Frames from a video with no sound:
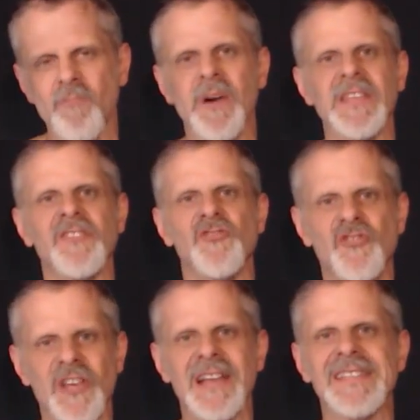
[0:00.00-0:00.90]
but you
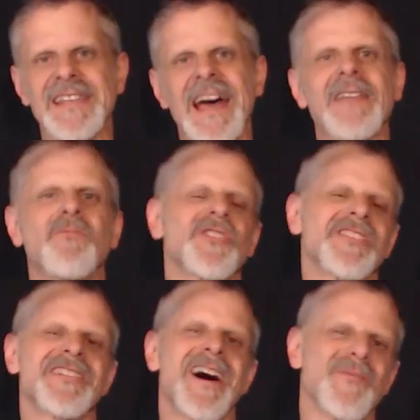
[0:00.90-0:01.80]
just got to put the
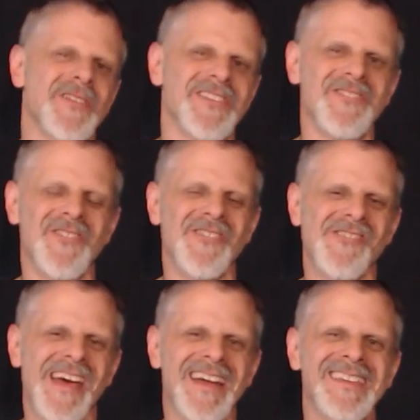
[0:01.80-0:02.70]
time in to do it,
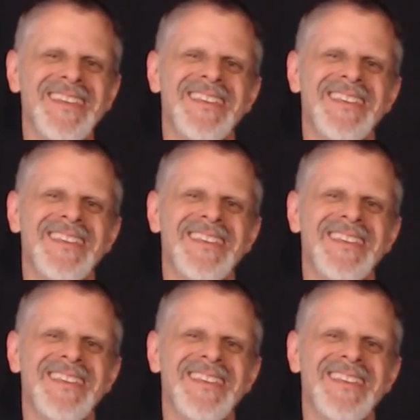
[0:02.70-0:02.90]
okay?